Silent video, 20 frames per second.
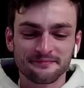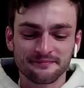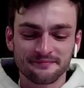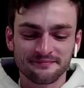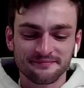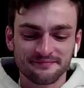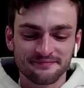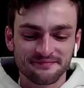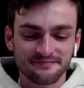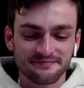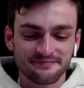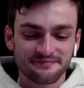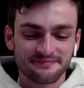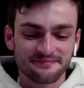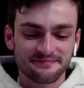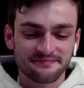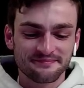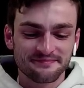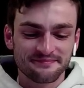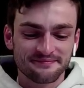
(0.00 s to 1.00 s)

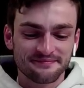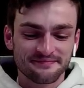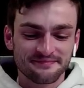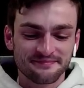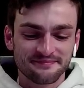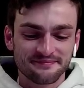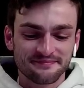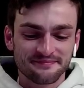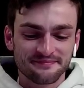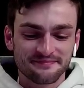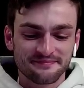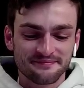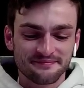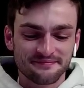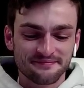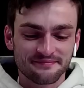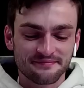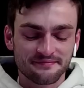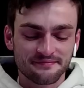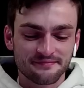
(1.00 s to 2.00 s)

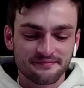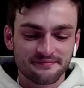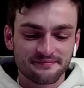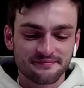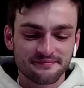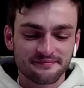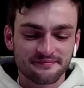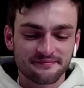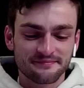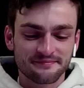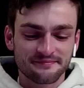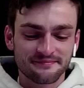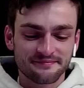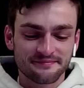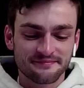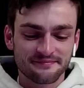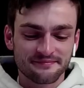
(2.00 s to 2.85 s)
The person shown says nothing.